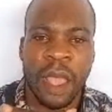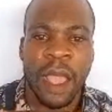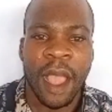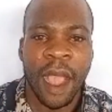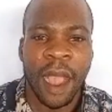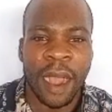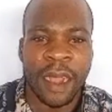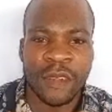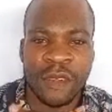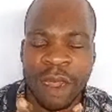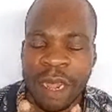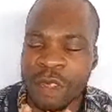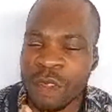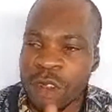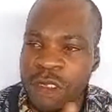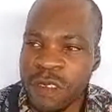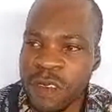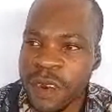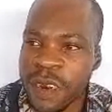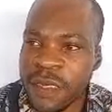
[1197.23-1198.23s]
And you can
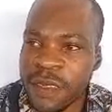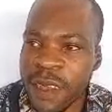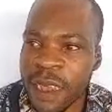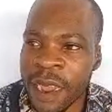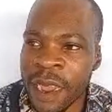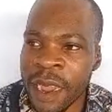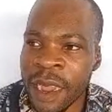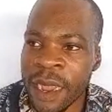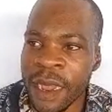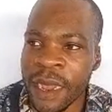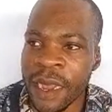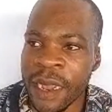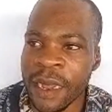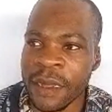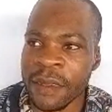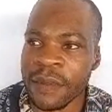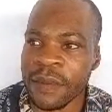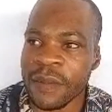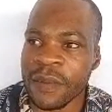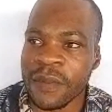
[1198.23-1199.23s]
just create
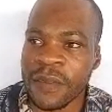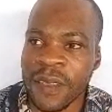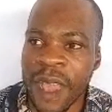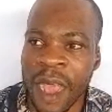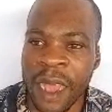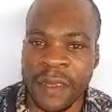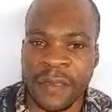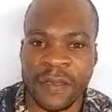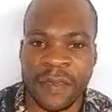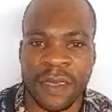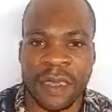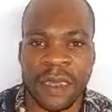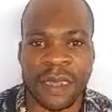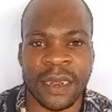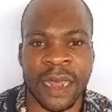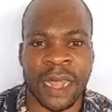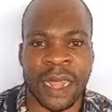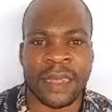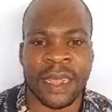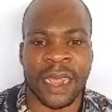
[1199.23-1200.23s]
SaaS
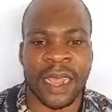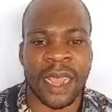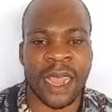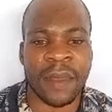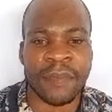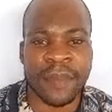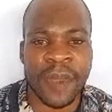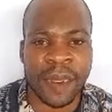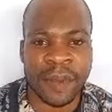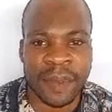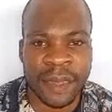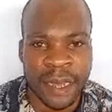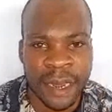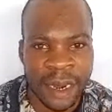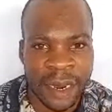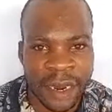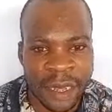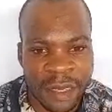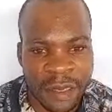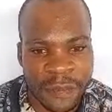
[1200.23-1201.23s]
that can help them
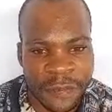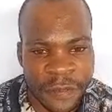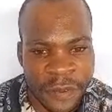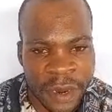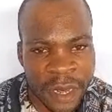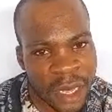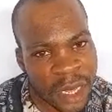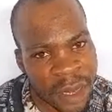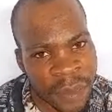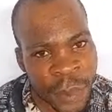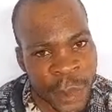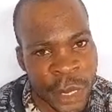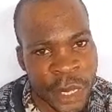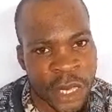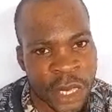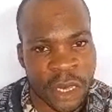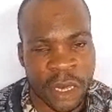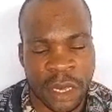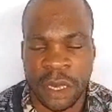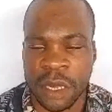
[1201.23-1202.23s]
generate free image,
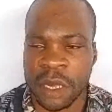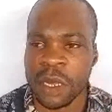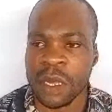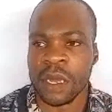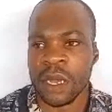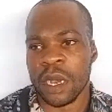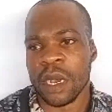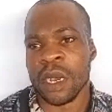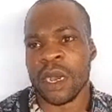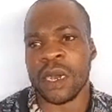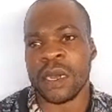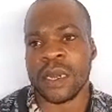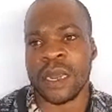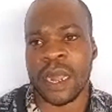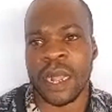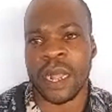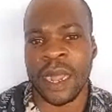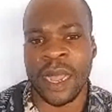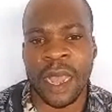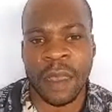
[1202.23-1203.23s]
that
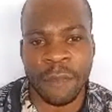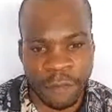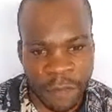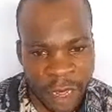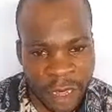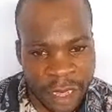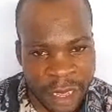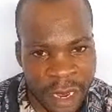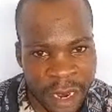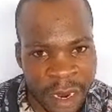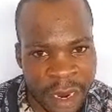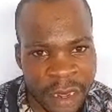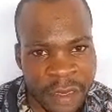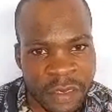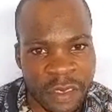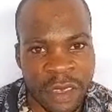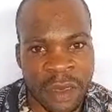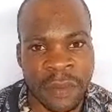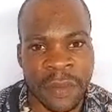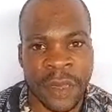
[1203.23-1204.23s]
can help them generate
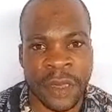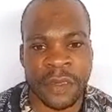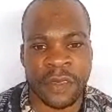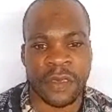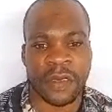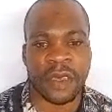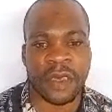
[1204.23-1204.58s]
image.